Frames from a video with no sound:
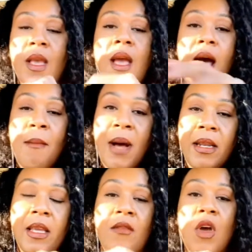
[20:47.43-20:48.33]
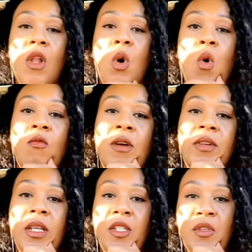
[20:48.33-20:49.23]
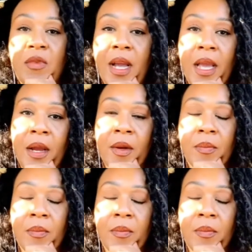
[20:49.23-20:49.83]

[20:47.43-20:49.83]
I'm about to give y'all a whole revelation right here.